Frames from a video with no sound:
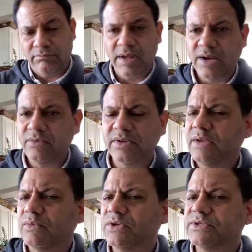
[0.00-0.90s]
I don't
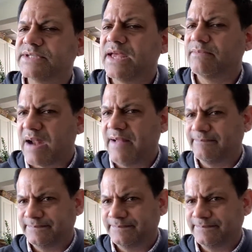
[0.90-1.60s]
get what you said, bruh.